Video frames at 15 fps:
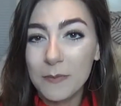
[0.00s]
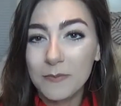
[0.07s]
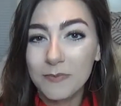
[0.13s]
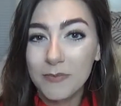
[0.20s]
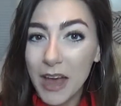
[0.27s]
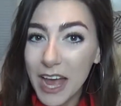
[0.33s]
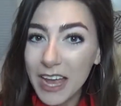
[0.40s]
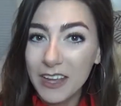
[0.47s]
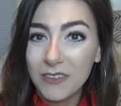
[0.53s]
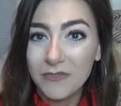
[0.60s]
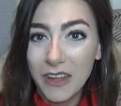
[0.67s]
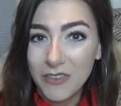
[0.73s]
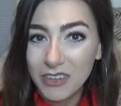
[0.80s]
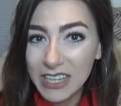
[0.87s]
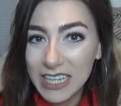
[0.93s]
my
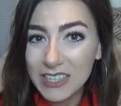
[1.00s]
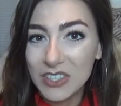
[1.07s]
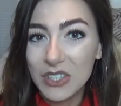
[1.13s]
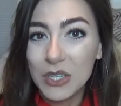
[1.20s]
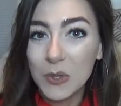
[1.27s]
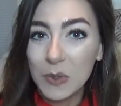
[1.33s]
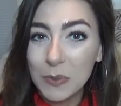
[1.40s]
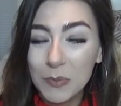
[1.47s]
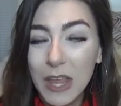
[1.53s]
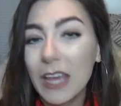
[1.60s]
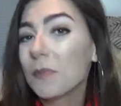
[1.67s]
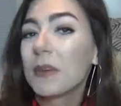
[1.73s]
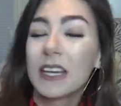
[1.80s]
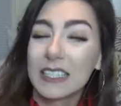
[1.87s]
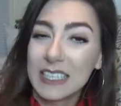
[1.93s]
favorite things to do with
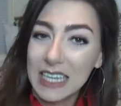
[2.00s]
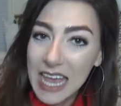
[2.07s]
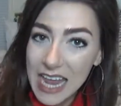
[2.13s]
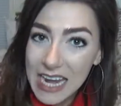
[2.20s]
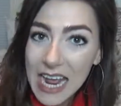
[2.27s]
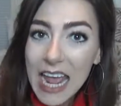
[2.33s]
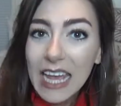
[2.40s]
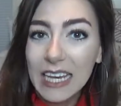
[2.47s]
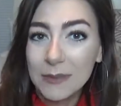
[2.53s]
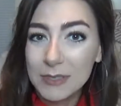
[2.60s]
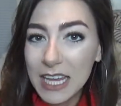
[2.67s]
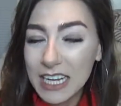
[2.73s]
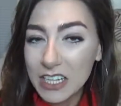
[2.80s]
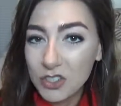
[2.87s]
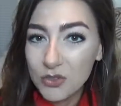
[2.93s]
Blake, because again, gets
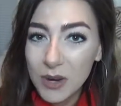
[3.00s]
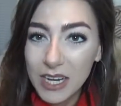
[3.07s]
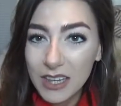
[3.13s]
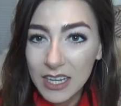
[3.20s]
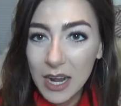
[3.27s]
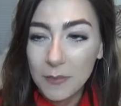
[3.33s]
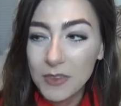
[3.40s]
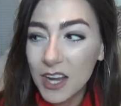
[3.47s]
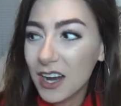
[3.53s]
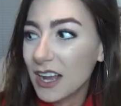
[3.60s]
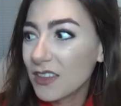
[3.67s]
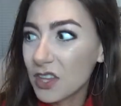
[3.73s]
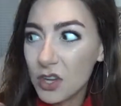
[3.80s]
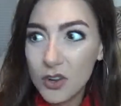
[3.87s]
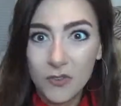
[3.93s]
that adrenaline up there,
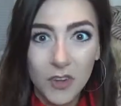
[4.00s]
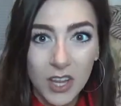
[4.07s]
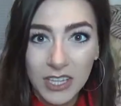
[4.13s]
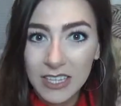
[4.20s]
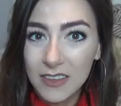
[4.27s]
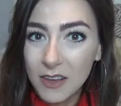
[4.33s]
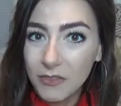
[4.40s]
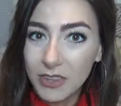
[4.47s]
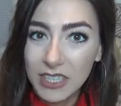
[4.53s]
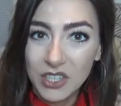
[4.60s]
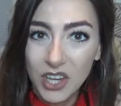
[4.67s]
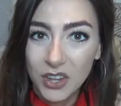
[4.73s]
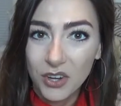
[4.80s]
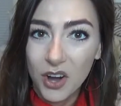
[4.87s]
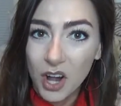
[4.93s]
and then you're falling in love with each
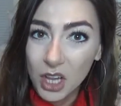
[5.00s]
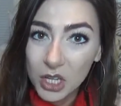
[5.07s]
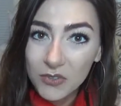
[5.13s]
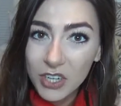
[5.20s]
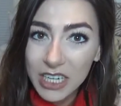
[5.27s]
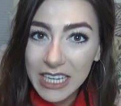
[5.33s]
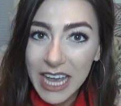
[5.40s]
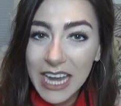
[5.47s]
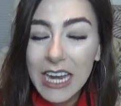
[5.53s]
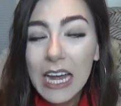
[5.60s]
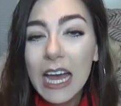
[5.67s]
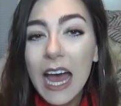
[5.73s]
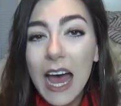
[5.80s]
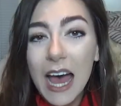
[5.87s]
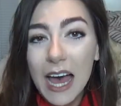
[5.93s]
other all over again,
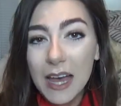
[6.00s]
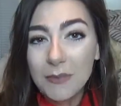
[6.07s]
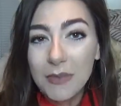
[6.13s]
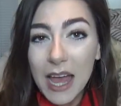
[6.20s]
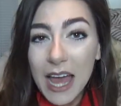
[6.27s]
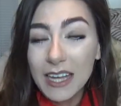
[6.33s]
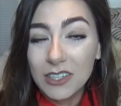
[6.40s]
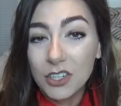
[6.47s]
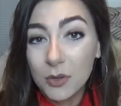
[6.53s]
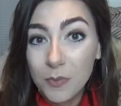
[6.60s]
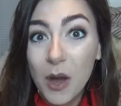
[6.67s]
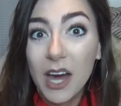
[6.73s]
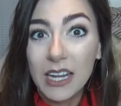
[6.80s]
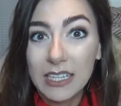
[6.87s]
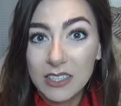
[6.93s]
and your
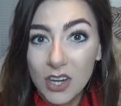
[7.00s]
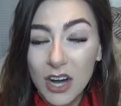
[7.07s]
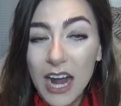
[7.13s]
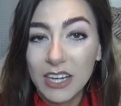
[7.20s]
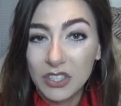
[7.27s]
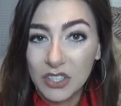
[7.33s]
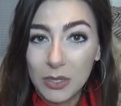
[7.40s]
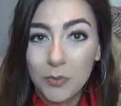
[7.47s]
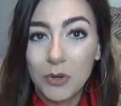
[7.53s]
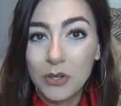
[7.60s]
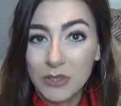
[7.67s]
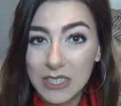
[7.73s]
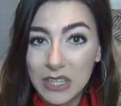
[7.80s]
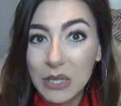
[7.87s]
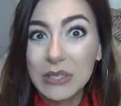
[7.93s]
bodies are actually
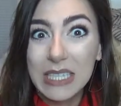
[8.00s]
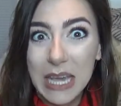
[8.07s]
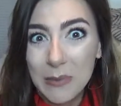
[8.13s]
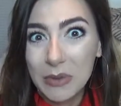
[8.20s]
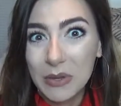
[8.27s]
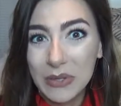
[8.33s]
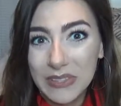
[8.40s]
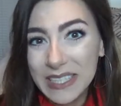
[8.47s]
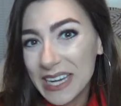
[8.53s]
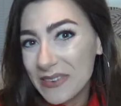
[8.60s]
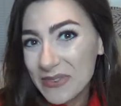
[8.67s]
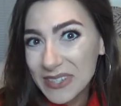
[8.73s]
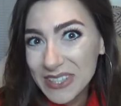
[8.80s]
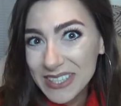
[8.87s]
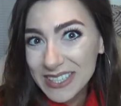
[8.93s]
producing those chemicals again,
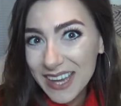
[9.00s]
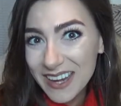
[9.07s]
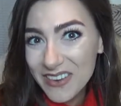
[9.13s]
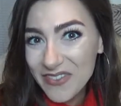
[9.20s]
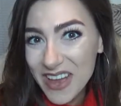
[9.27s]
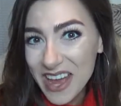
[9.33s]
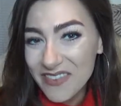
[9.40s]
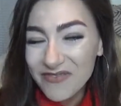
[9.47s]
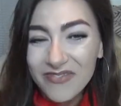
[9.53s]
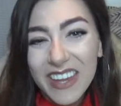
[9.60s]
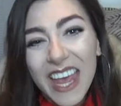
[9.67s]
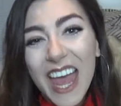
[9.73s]
which is kind of fun.